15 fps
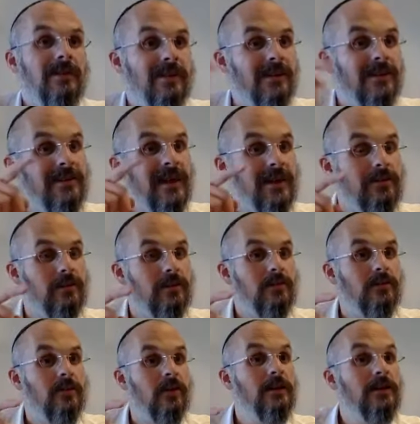Exactly.
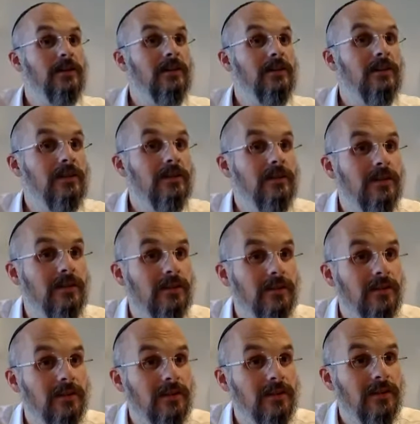Sorry?
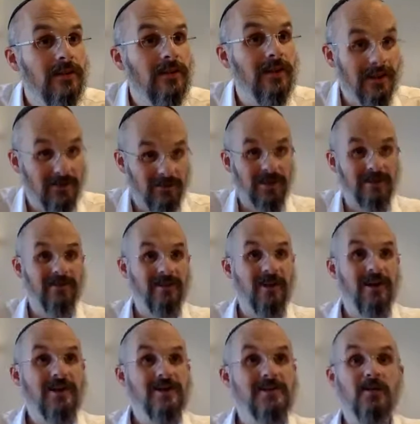That's right.
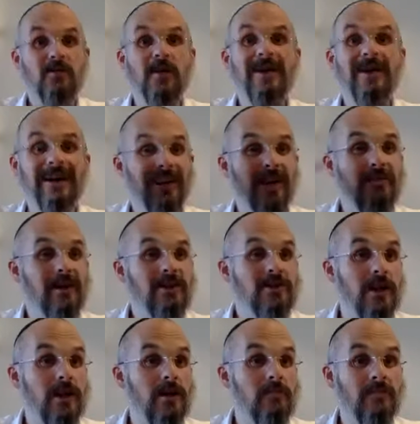So when I love
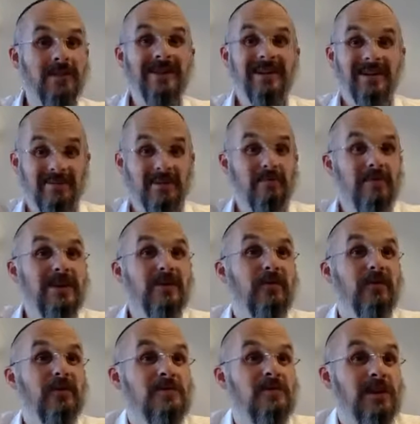Hashem, to me it
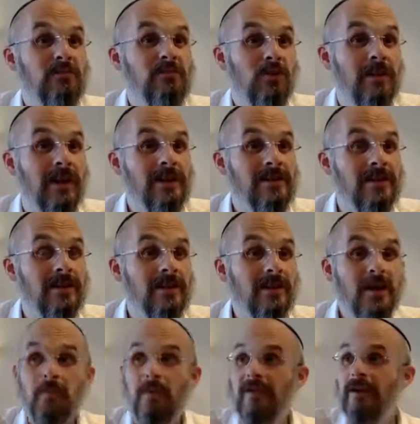feels much more amazing.
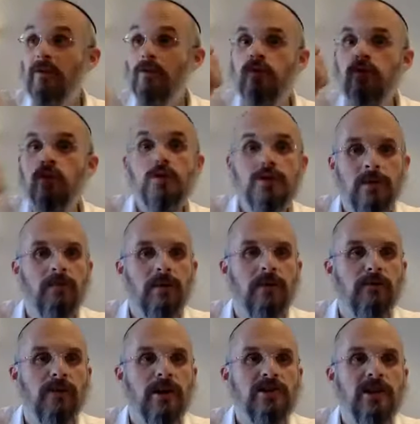But if I don't do something
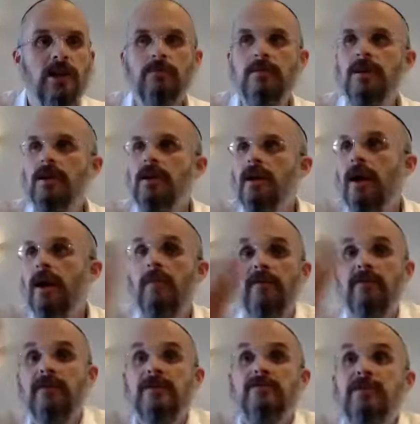for Hashem, I'm
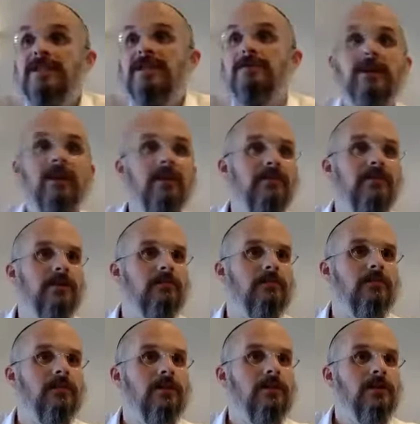never expressing my love to Him.
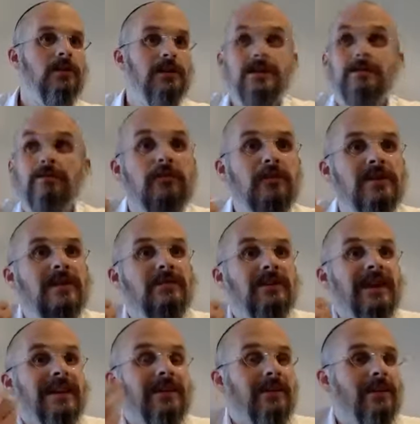He's never, he's never
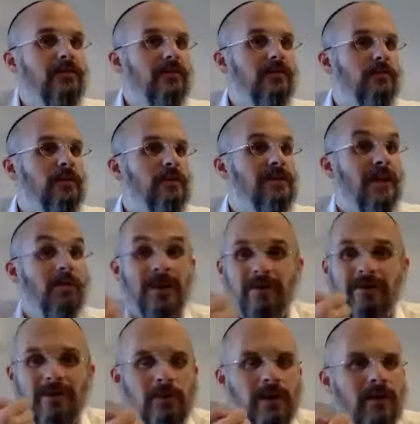getting the love from me.
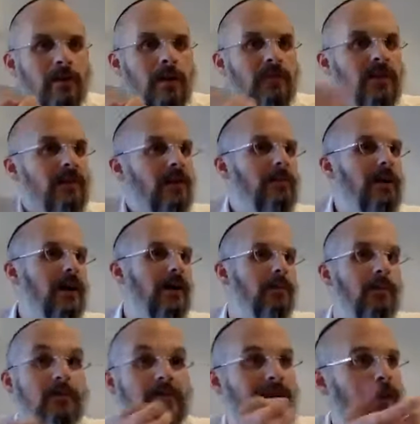I'm never giving him a hug. I'm
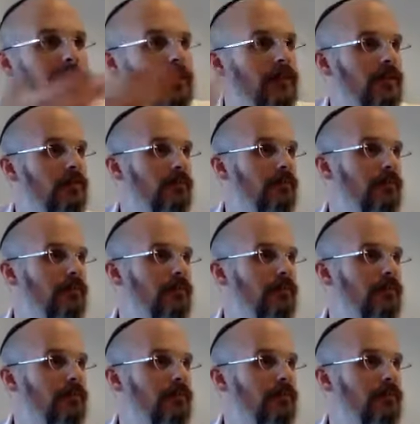never telling it to him